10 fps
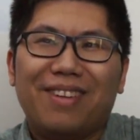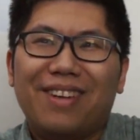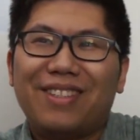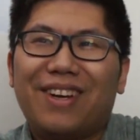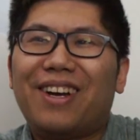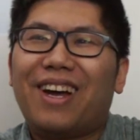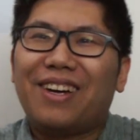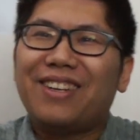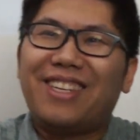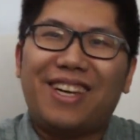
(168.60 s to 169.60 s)
So I
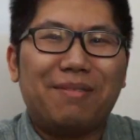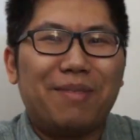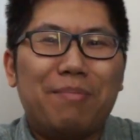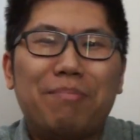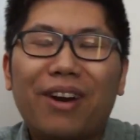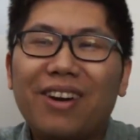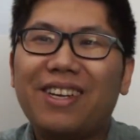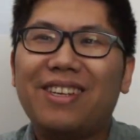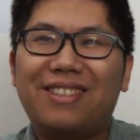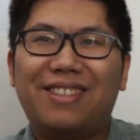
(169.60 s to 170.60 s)
looked it up, and apparently
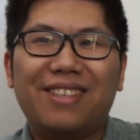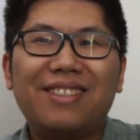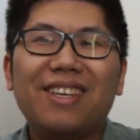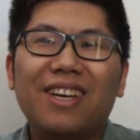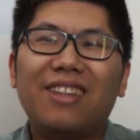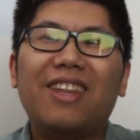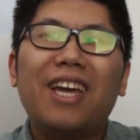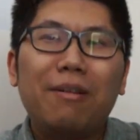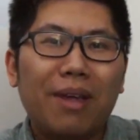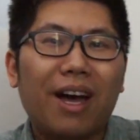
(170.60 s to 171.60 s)
it's just
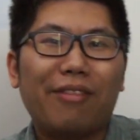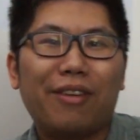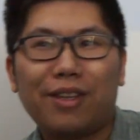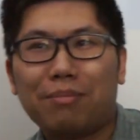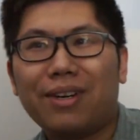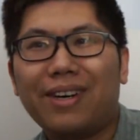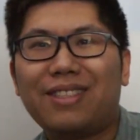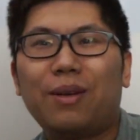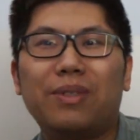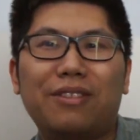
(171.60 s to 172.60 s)
named after the place
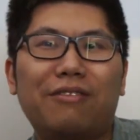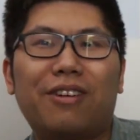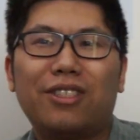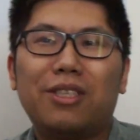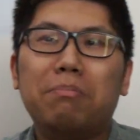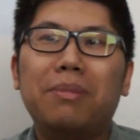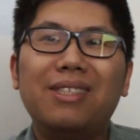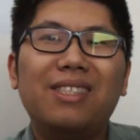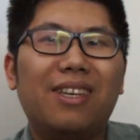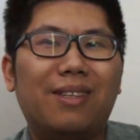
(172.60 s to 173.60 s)
it was first
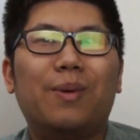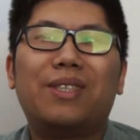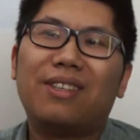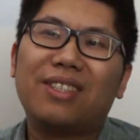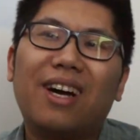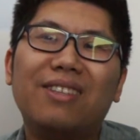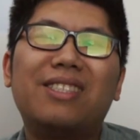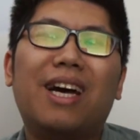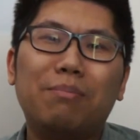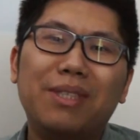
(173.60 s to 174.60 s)
minted, which is called
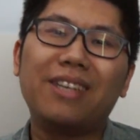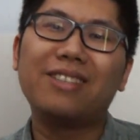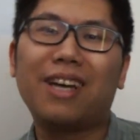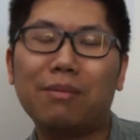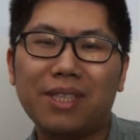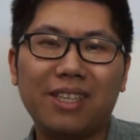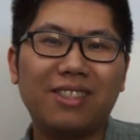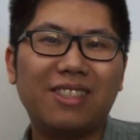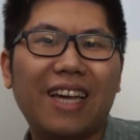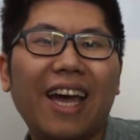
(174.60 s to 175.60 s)
something
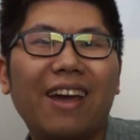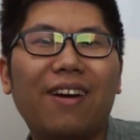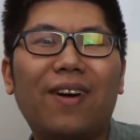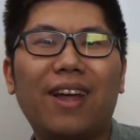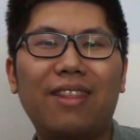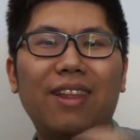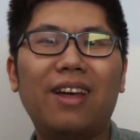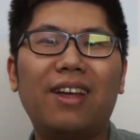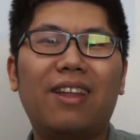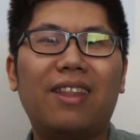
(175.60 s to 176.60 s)
something Dale, and
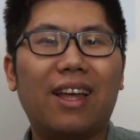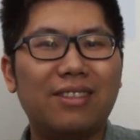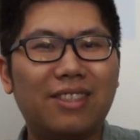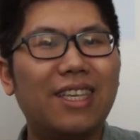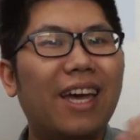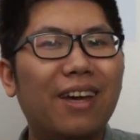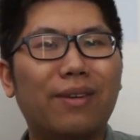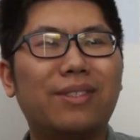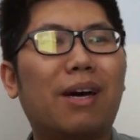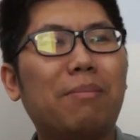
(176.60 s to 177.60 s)
that Dale
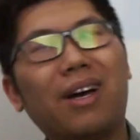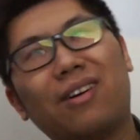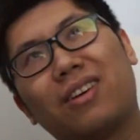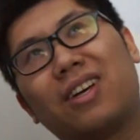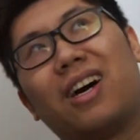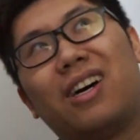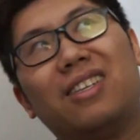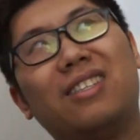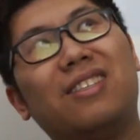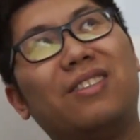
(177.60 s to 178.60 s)
somehow got
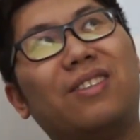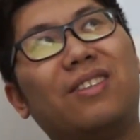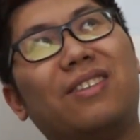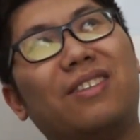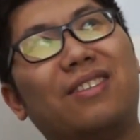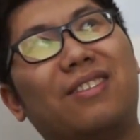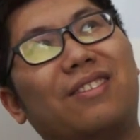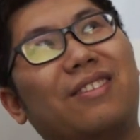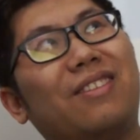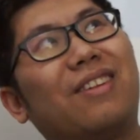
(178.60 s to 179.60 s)

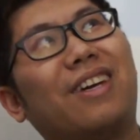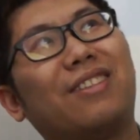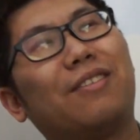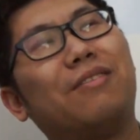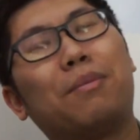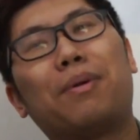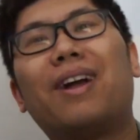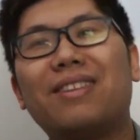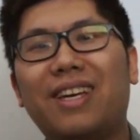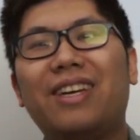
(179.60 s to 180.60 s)
like the
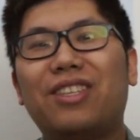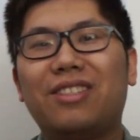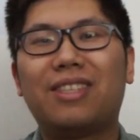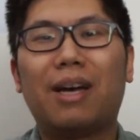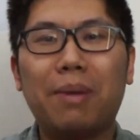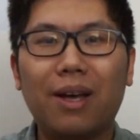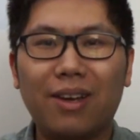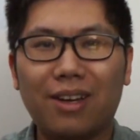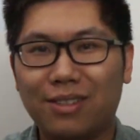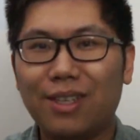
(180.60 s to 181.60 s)
pronunciation somehow
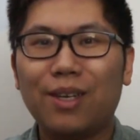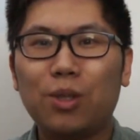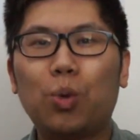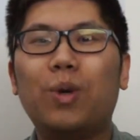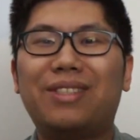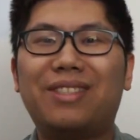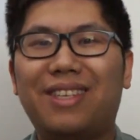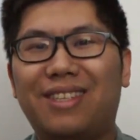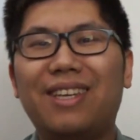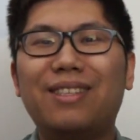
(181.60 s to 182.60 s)
got
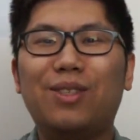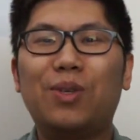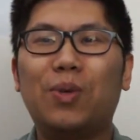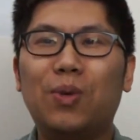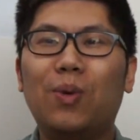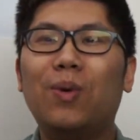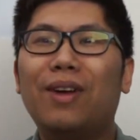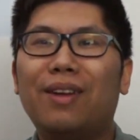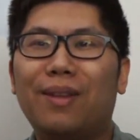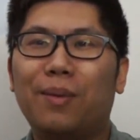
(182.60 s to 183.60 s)
twisted into
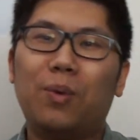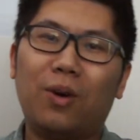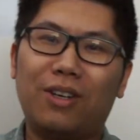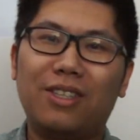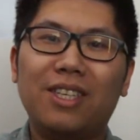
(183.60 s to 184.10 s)
the word